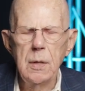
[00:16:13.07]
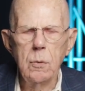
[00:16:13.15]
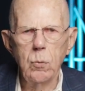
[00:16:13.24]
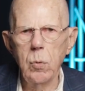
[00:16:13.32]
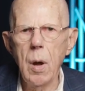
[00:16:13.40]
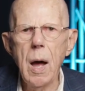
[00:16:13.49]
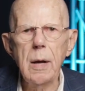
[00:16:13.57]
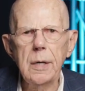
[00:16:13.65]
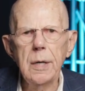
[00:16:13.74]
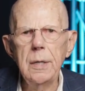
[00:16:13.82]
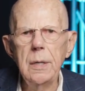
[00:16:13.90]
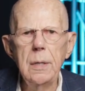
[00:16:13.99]

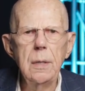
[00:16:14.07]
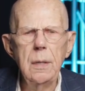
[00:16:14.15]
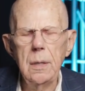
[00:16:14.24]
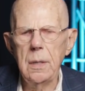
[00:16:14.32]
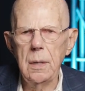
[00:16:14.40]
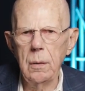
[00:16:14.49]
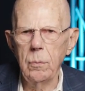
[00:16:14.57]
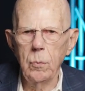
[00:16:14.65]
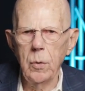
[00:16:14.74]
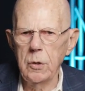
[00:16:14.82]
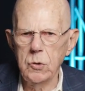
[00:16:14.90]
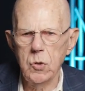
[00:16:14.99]
rocky, it
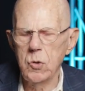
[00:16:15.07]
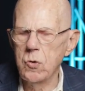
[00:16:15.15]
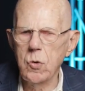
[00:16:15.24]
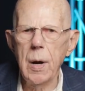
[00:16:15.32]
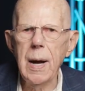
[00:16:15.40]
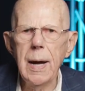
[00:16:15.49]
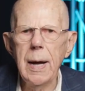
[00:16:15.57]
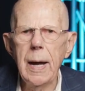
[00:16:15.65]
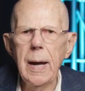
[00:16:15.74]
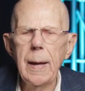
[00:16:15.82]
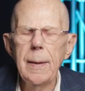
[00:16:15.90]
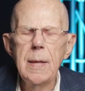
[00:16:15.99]
was
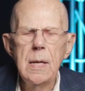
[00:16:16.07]
dry,